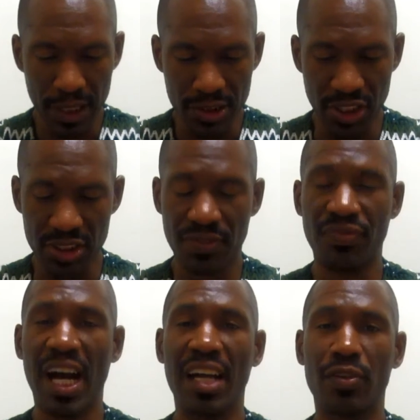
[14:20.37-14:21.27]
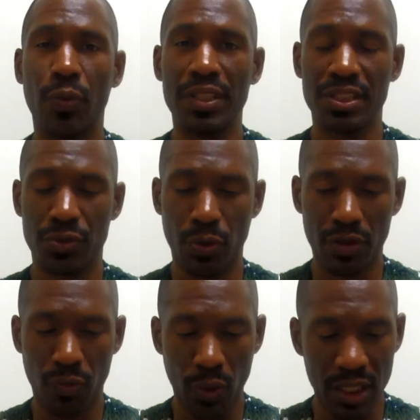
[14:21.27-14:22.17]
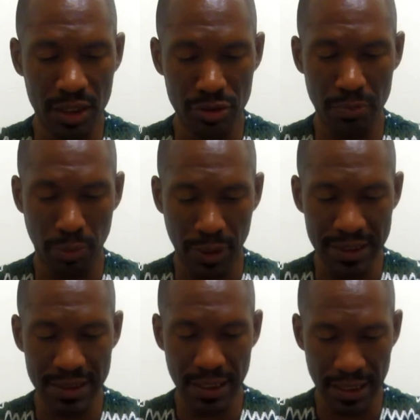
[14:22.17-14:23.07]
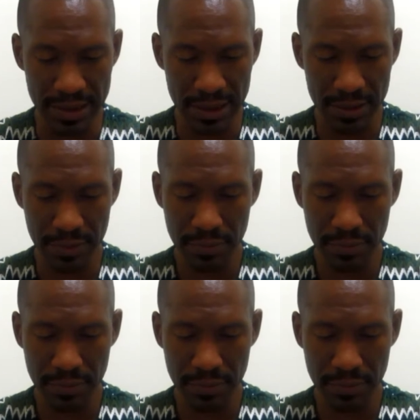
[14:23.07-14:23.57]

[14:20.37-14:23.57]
So there's 5 quizzes worth 100 points each.